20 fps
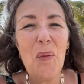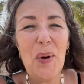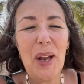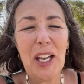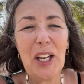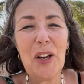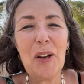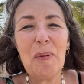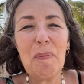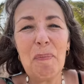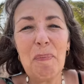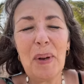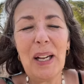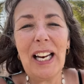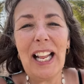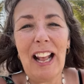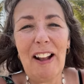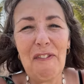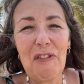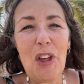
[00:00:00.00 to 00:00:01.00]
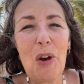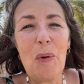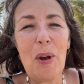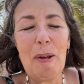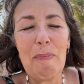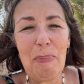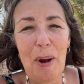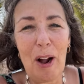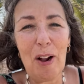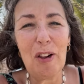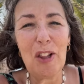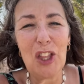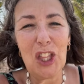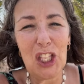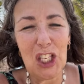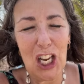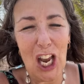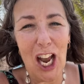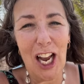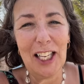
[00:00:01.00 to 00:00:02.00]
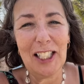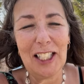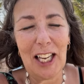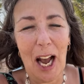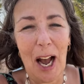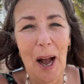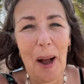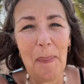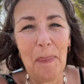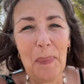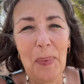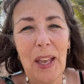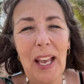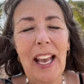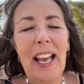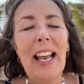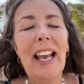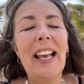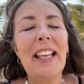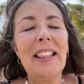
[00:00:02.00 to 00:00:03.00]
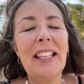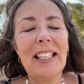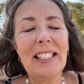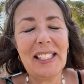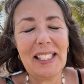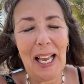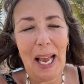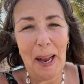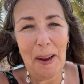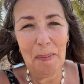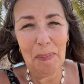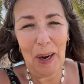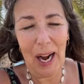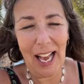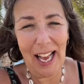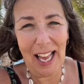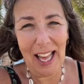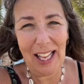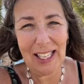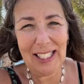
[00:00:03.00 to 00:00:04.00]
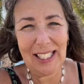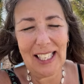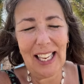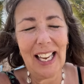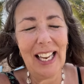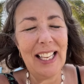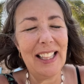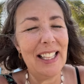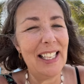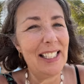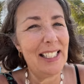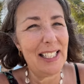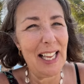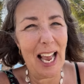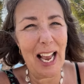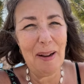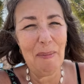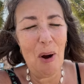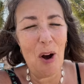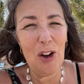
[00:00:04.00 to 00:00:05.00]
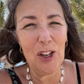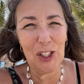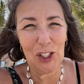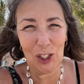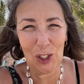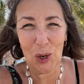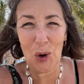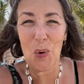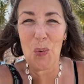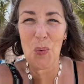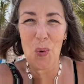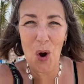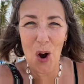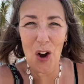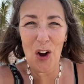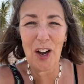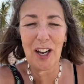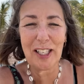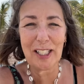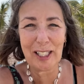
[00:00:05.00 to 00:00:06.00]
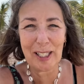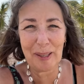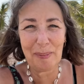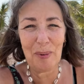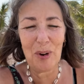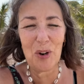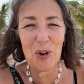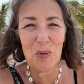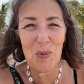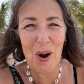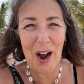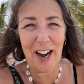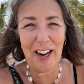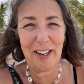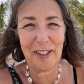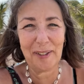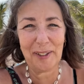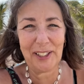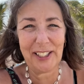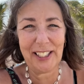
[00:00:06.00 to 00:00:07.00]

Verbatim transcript: we couldn't believe that we both turned up in the same place, in the same hostel. What a small world.